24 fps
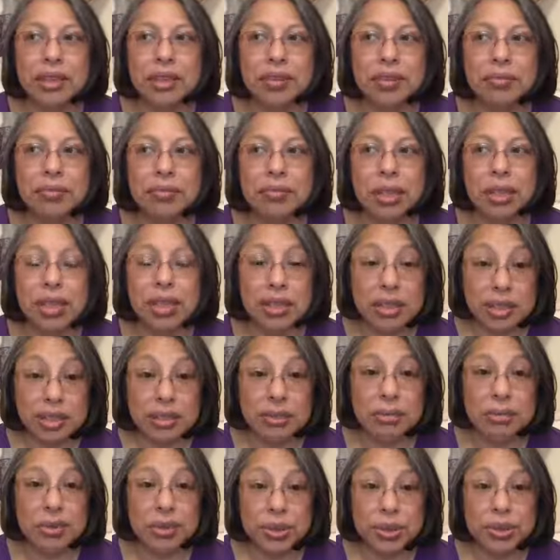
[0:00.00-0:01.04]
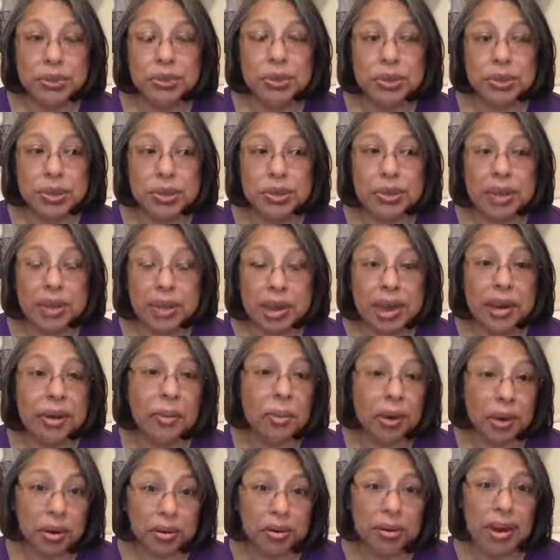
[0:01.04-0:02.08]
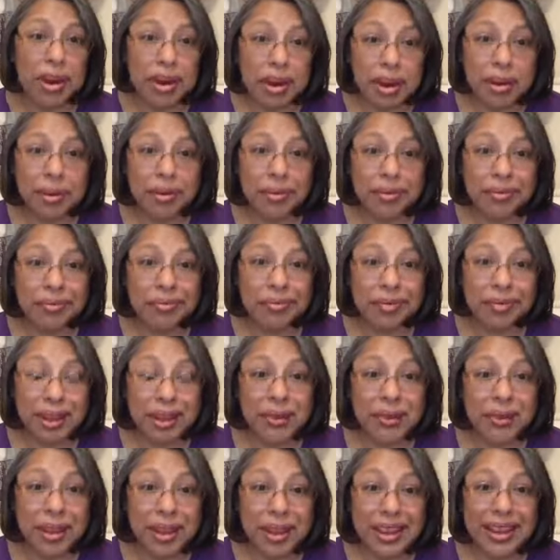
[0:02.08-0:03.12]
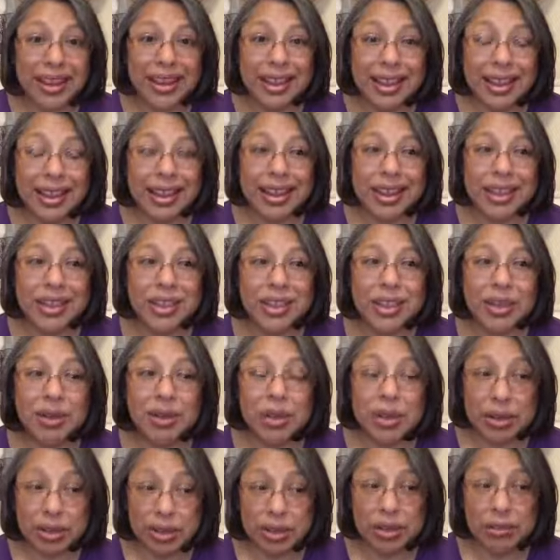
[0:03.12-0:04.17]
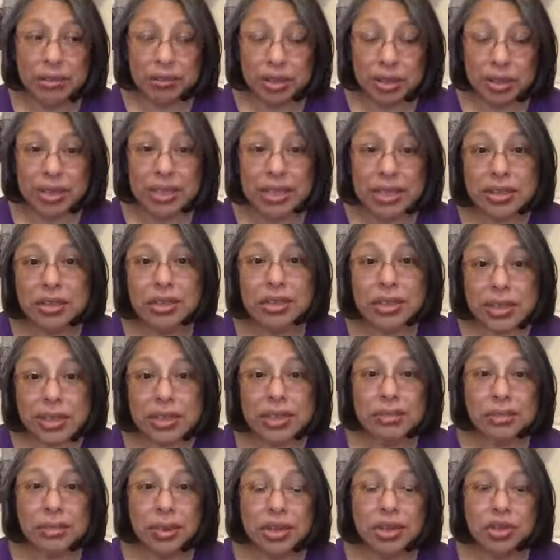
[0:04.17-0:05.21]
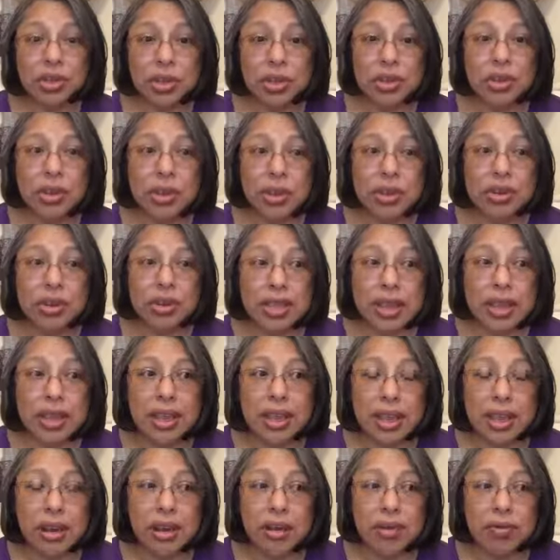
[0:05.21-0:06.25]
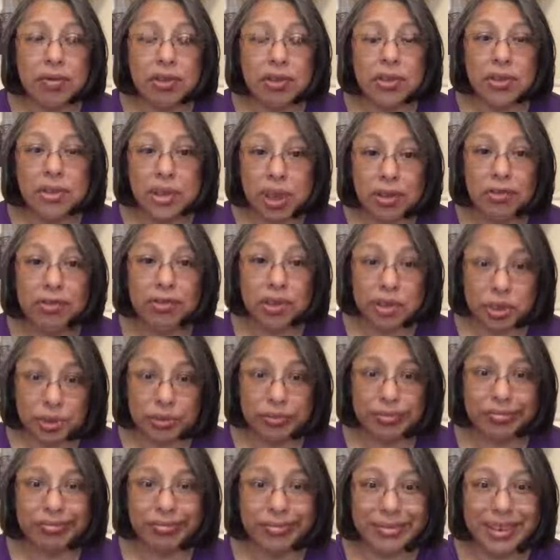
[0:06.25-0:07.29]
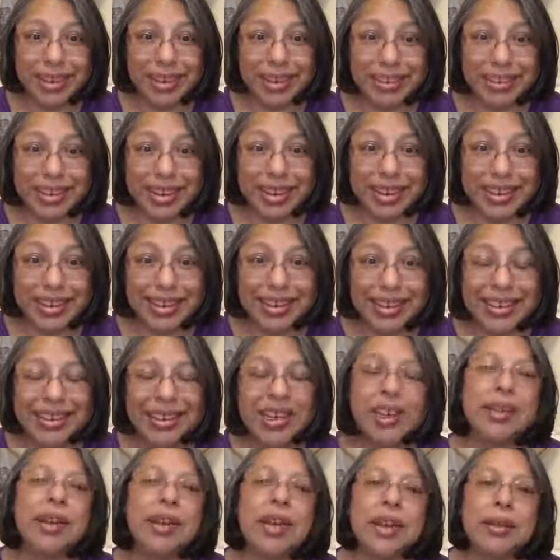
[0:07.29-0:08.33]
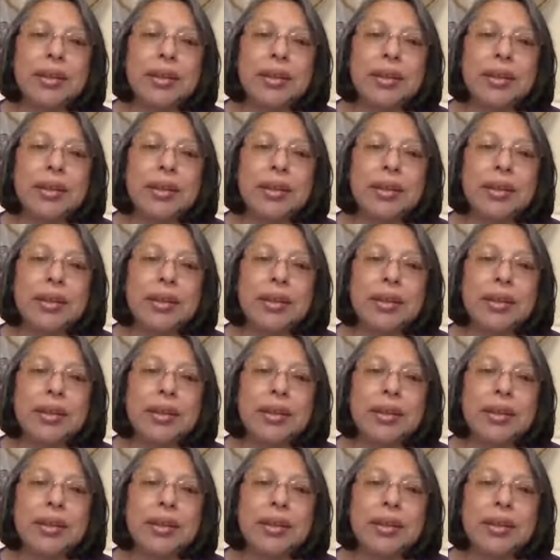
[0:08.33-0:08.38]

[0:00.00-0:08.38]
because we're doing a lot of work right now, okay? And so you really do need to make sure that you're taking care of yourself too, all right? All right,